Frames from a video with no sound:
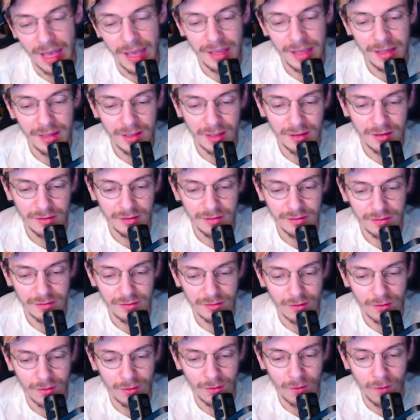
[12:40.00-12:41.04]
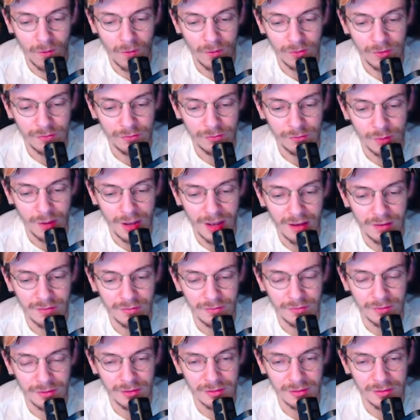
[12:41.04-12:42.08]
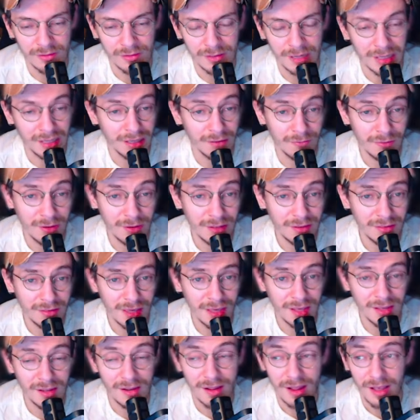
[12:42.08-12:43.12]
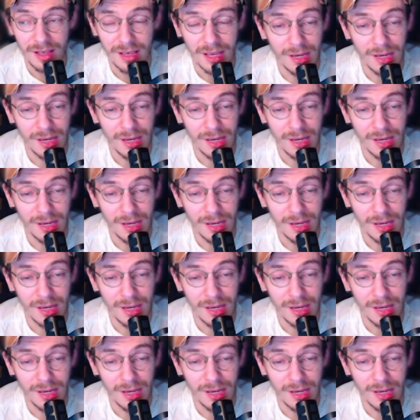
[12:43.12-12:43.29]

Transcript: Aegis or if you have like a Wraith King,